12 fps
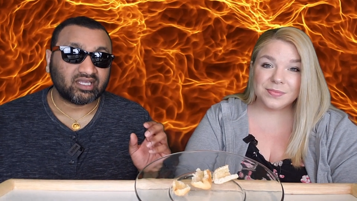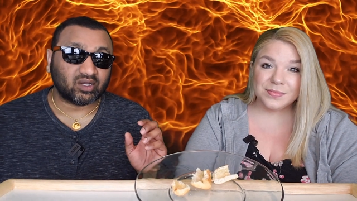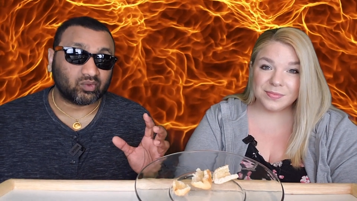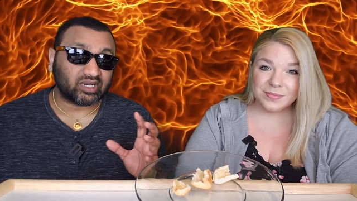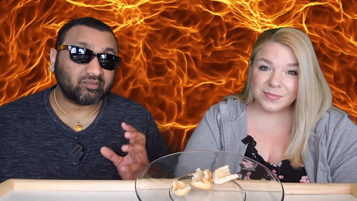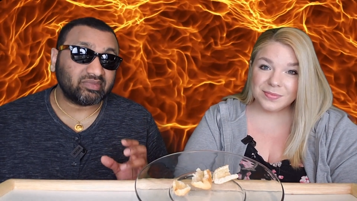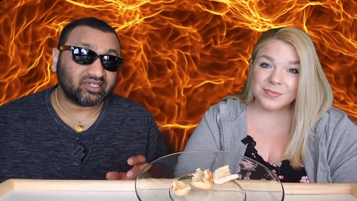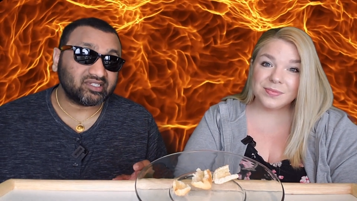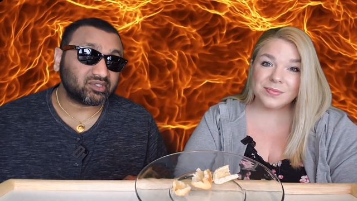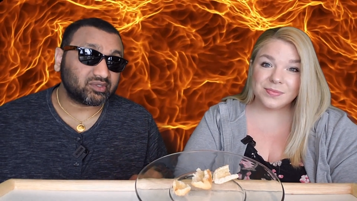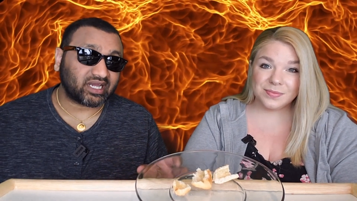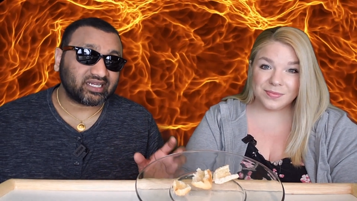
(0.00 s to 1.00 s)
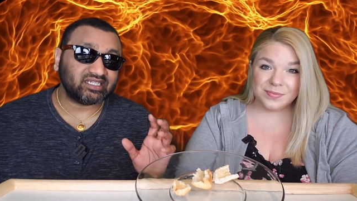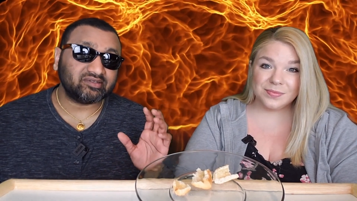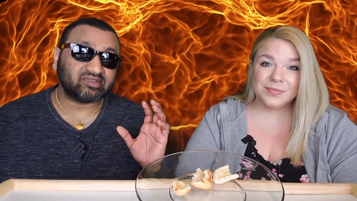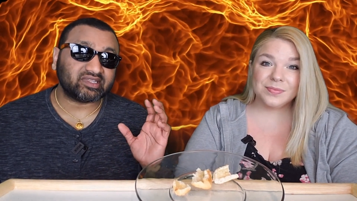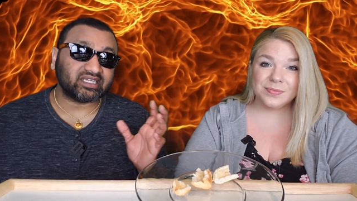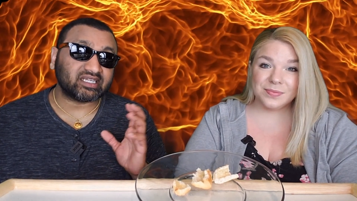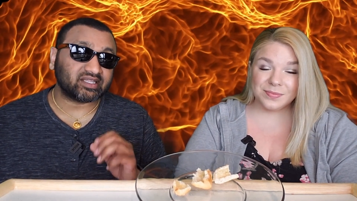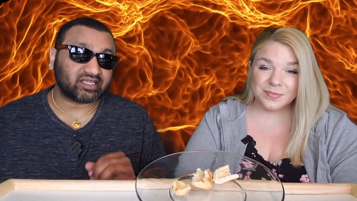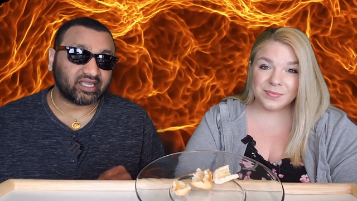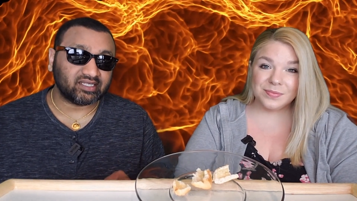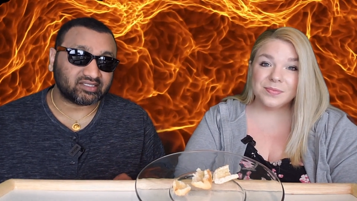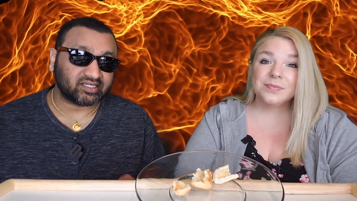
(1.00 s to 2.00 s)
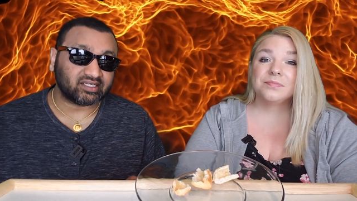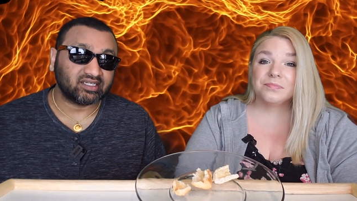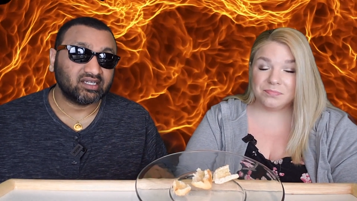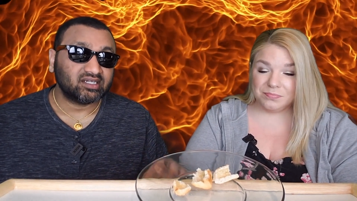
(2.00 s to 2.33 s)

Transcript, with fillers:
Speaker 1: Yeah, when I bit into it, I didn't even think of the casing.